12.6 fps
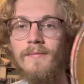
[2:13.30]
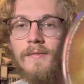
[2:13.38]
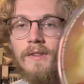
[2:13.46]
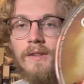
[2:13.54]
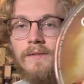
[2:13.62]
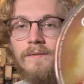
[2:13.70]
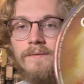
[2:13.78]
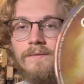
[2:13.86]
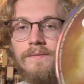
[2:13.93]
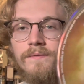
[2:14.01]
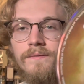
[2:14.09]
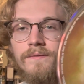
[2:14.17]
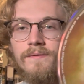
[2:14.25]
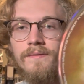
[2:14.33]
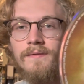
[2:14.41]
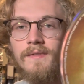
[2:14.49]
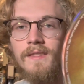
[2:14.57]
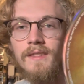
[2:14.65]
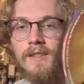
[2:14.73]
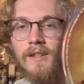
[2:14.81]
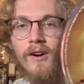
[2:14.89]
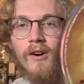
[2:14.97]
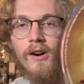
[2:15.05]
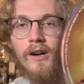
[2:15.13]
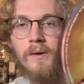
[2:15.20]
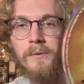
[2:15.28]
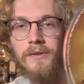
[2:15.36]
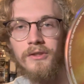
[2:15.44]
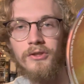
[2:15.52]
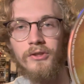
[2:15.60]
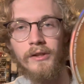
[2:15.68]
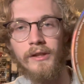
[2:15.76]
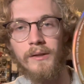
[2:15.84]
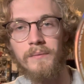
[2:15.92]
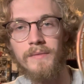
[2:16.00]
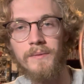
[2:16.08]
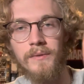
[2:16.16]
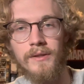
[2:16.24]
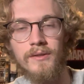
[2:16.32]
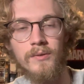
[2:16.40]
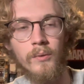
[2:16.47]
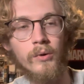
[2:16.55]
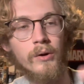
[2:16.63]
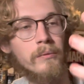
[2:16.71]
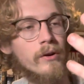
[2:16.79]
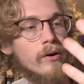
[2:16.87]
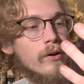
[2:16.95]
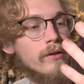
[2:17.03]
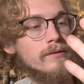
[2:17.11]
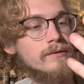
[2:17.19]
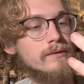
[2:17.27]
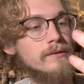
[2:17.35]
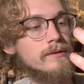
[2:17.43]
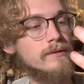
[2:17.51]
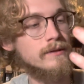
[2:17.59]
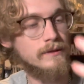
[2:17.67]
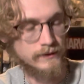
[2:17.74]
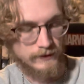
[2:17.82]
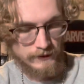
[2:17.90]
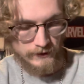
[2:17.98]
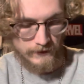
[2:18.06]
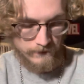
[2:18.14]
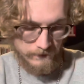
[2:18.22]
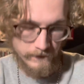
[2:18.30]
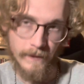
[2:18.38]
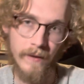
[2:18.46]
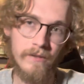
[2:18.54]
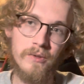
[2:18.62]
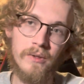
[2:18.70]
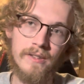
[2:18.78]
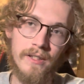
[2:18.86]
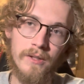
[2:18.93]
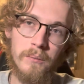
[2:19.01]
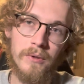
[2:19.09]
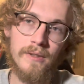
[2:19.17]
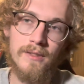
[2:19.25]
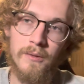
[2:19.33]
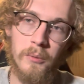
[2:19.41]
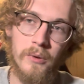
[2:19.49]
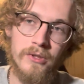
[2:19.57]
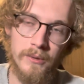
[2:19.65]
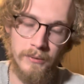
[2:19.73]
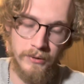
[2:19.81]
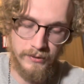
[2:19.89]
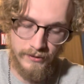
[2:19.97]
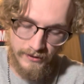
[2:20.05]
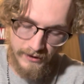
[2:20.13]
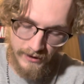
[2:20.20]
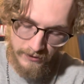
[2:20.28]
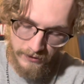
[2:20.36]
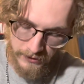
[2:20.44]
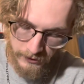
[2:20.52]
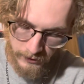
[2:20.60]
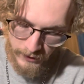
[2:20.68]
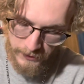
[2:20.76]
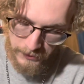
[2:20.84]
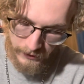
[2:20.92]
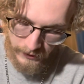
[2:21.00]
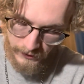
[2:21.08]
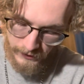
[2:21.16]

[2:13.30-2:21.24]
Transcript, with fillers: Yeah. It's a car with the streams, with the storm and all. I just realized I didn't put this on portrait mode to give you all the crisper